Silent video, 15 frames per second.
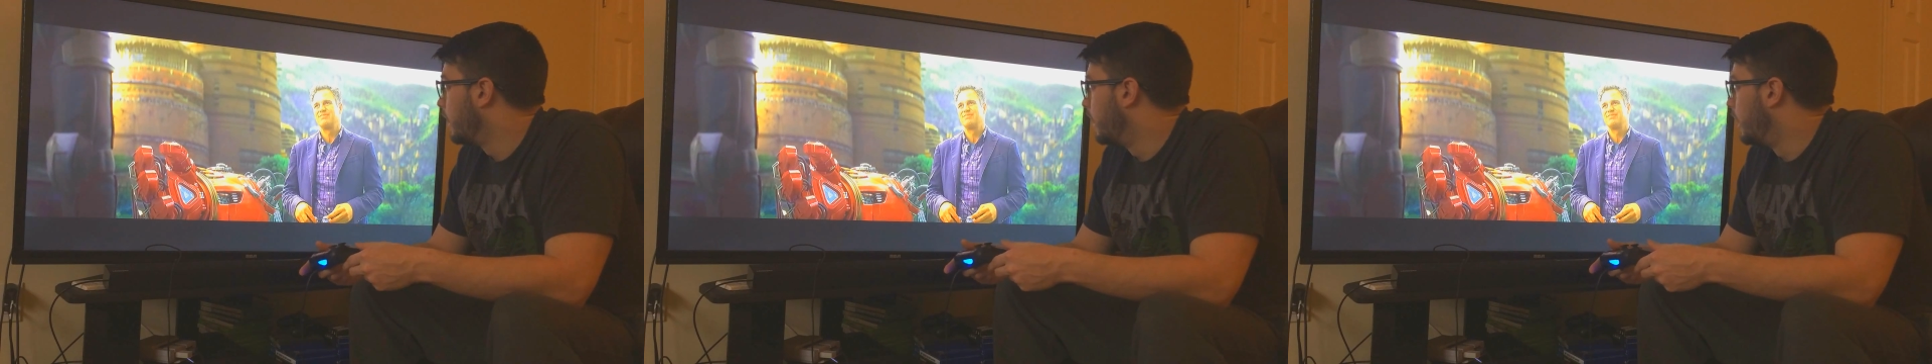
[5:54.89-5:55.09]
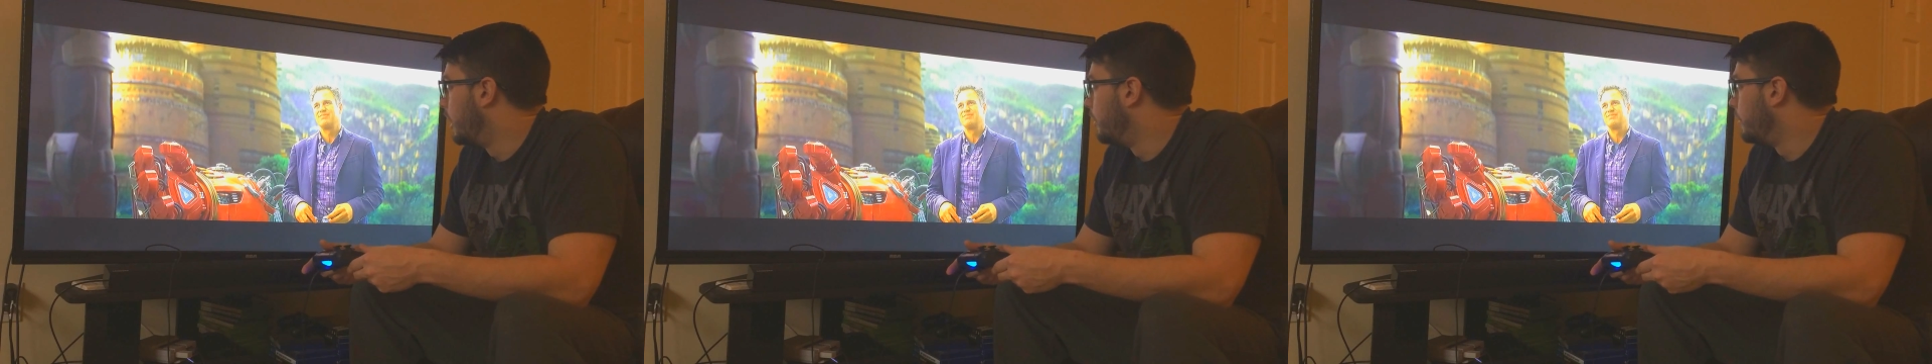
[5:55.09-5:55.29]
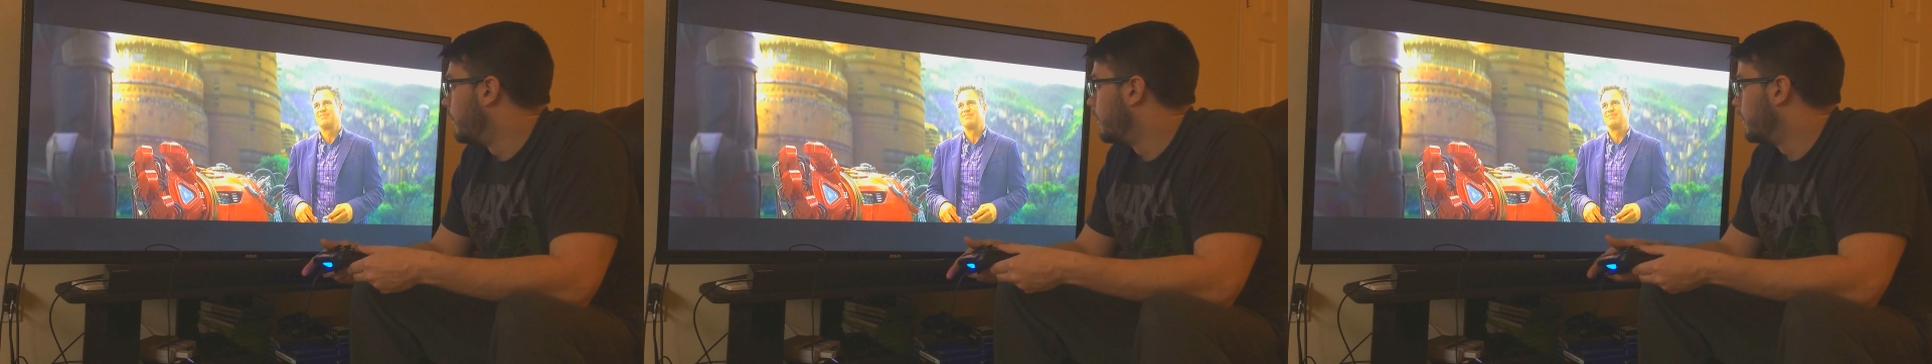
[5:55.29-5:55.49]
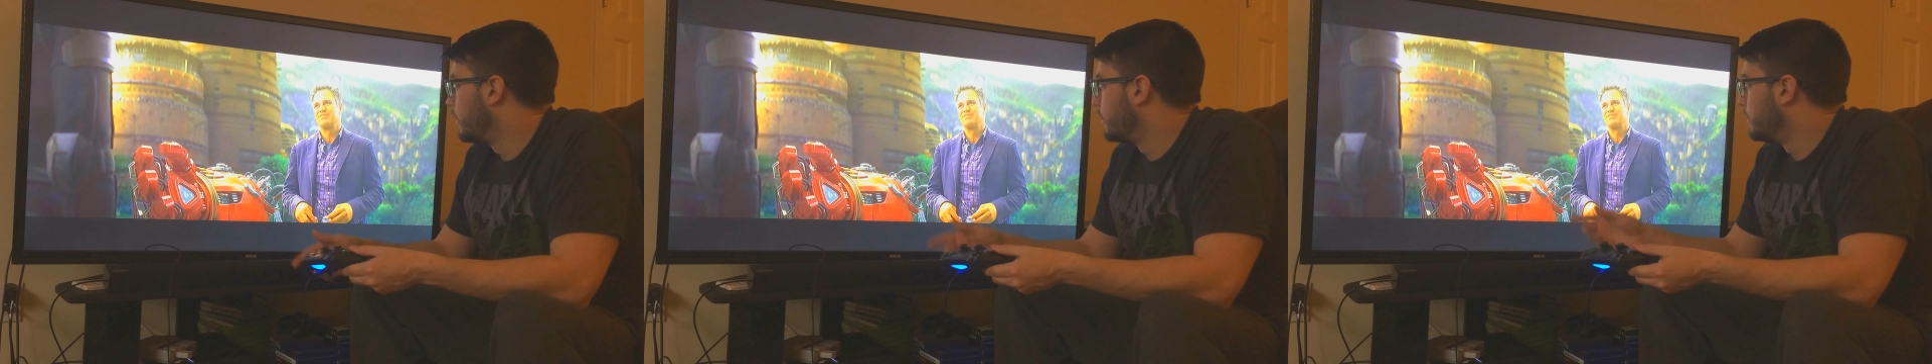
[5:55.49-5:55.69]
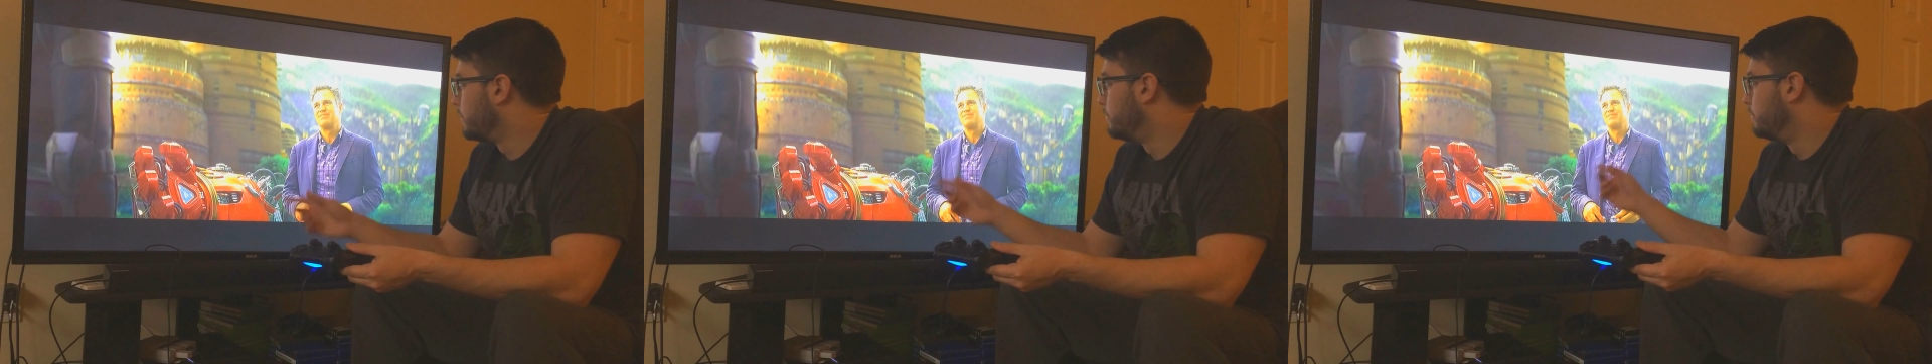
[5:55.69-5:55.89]

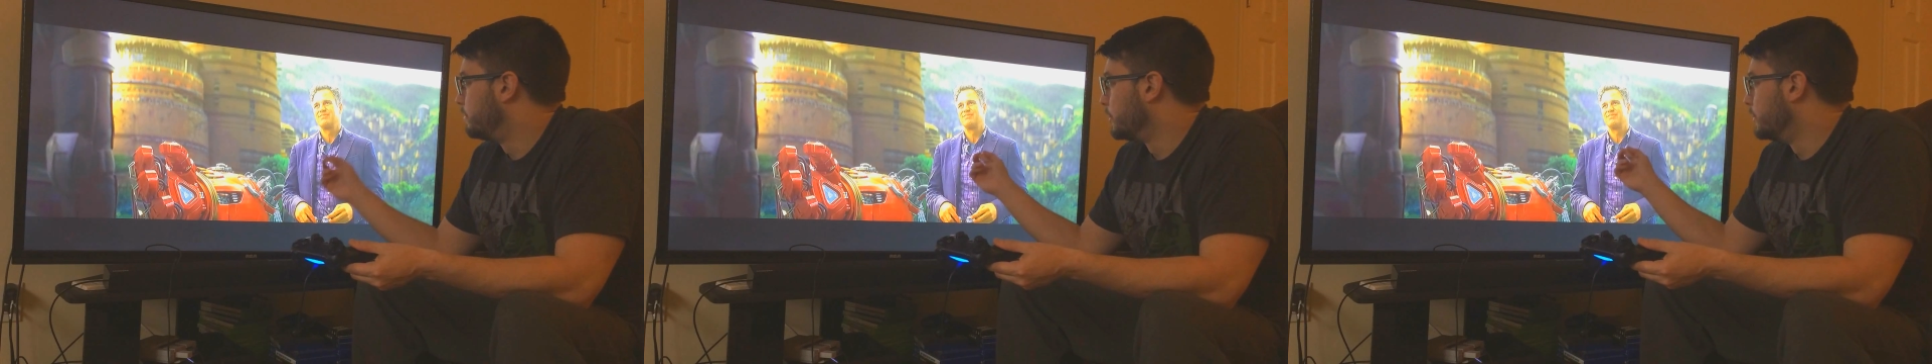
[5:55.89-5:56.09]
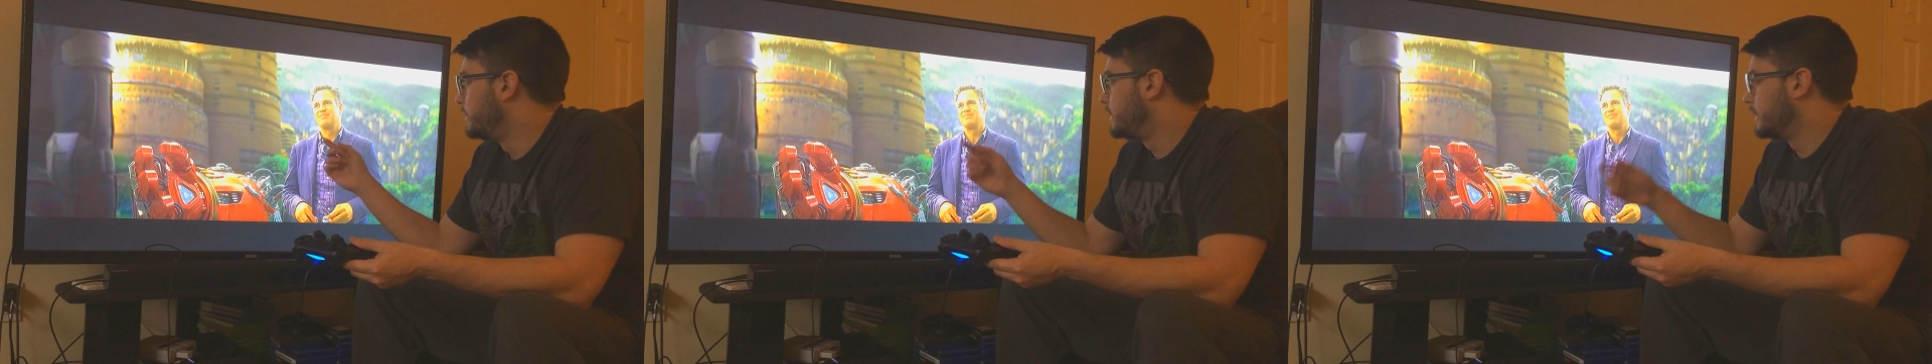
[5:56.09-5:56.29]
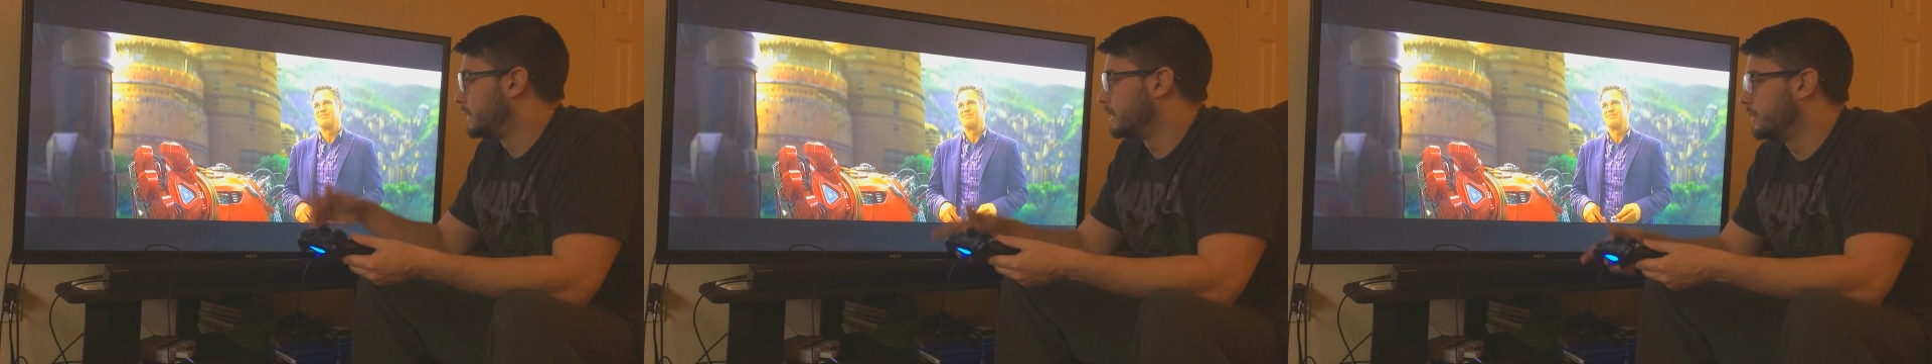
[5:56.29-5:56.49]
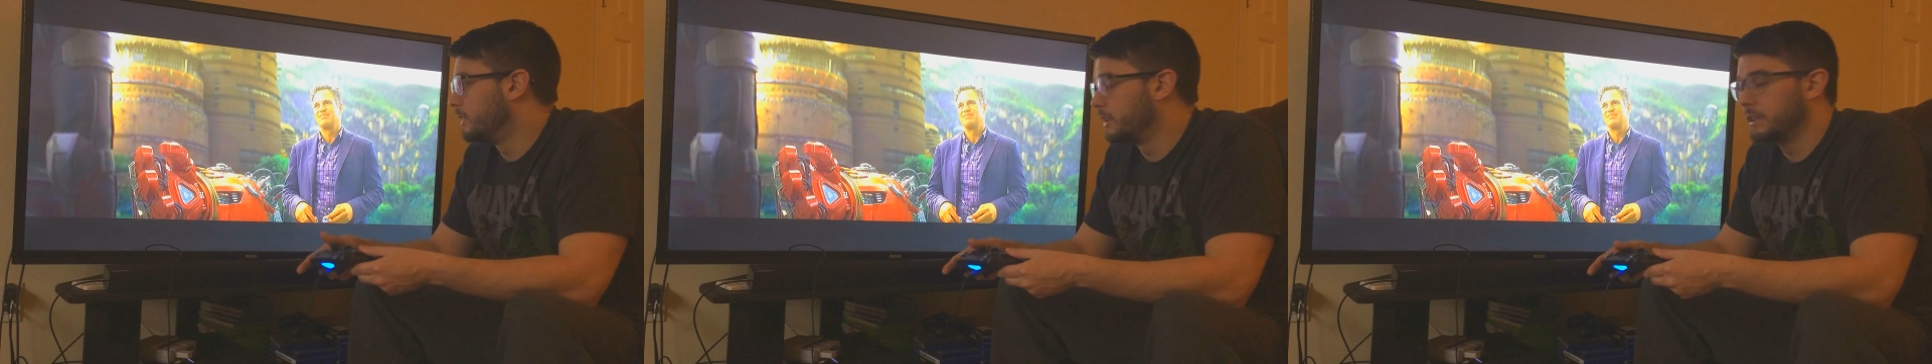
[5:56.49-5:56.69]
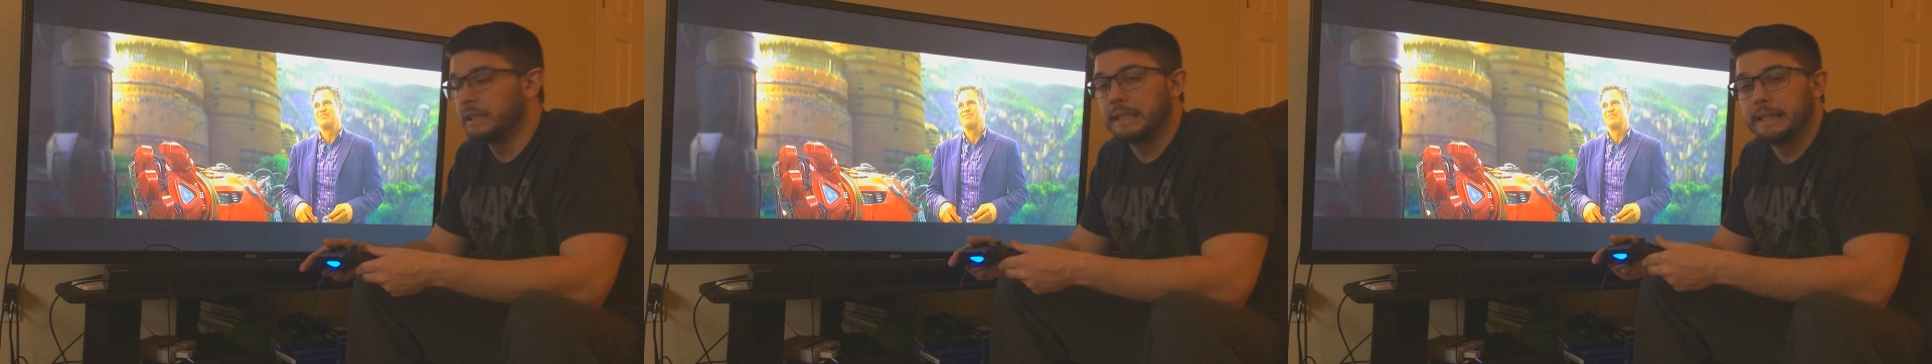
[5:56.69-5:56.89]
Although Bruce doesn't
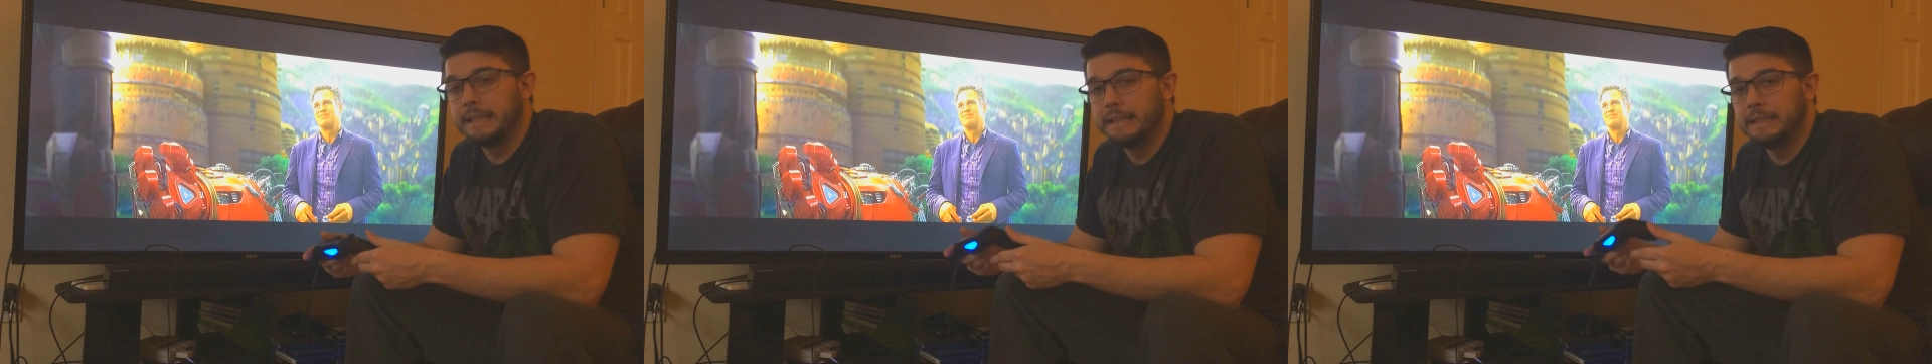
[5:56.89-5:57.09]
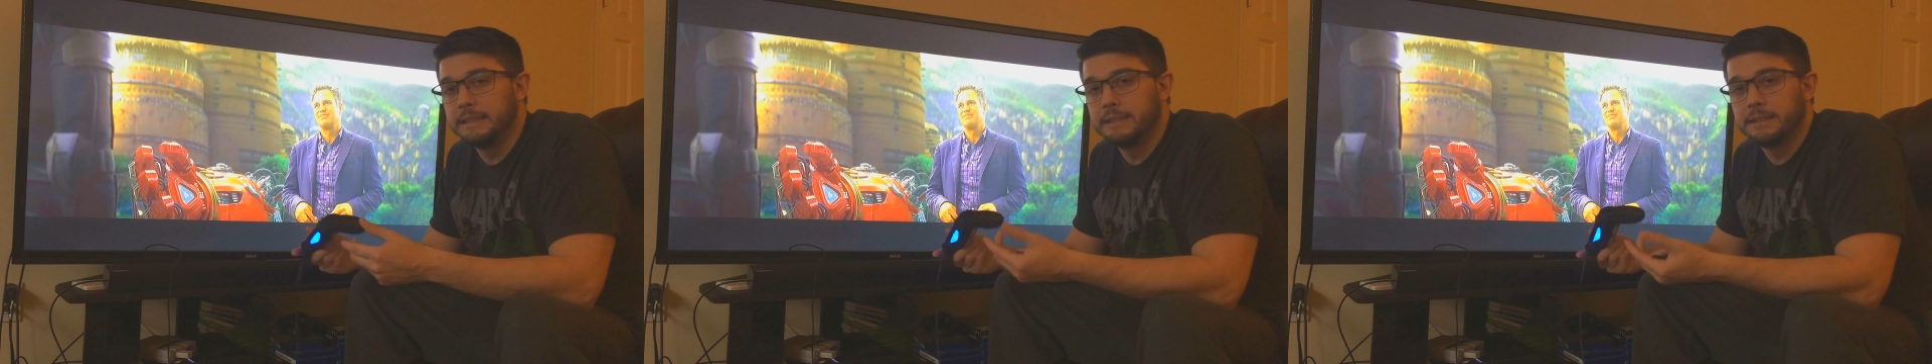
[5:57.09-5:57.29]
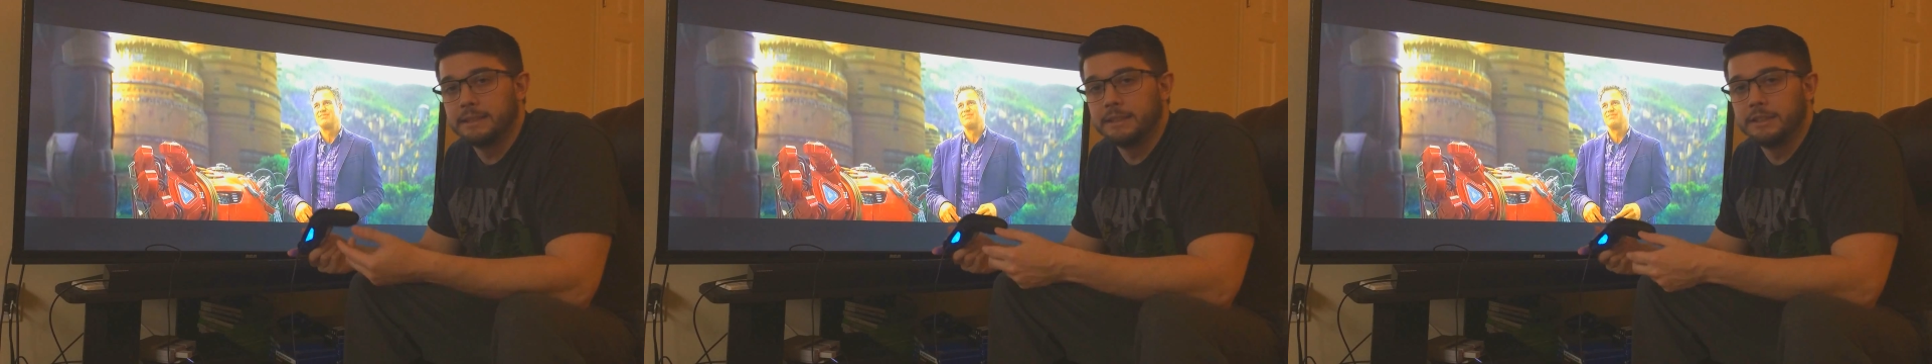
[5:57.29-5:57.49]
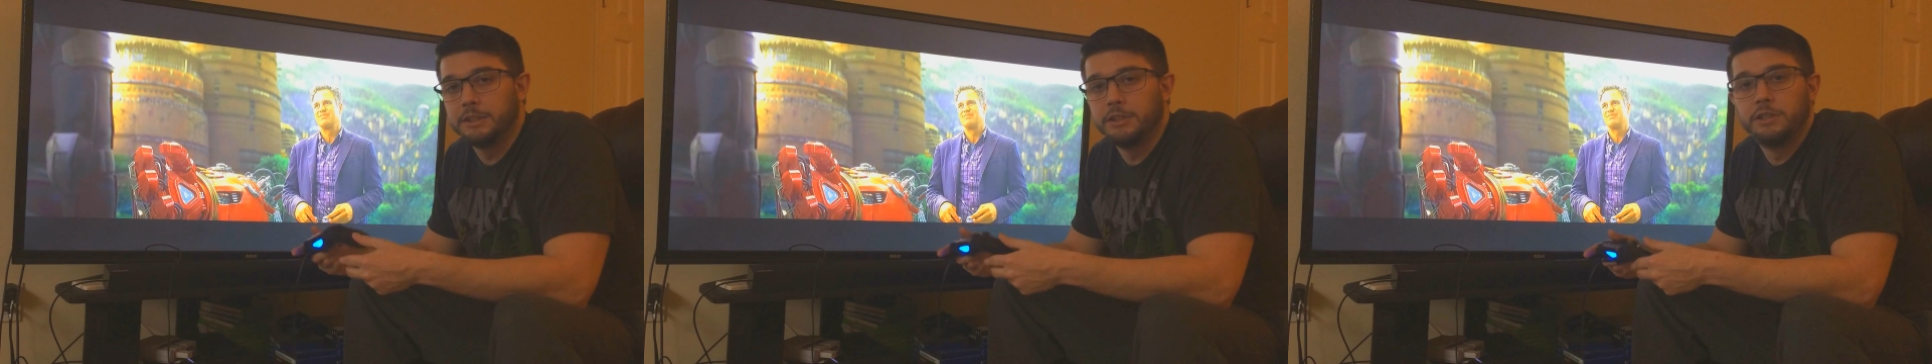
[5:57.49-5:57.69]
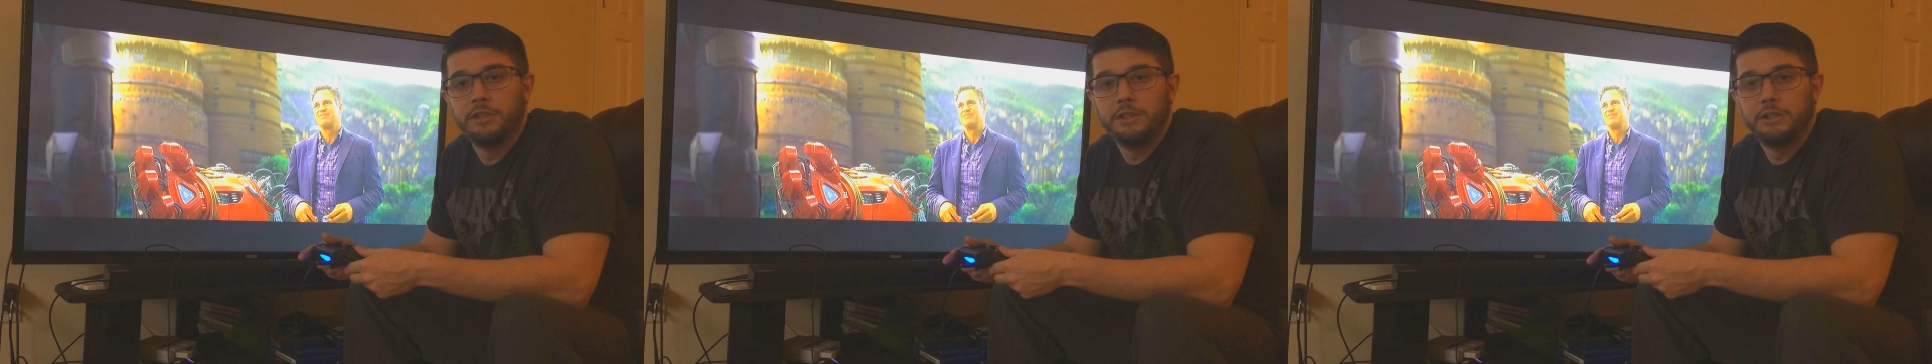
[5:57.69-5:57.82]
look like he's in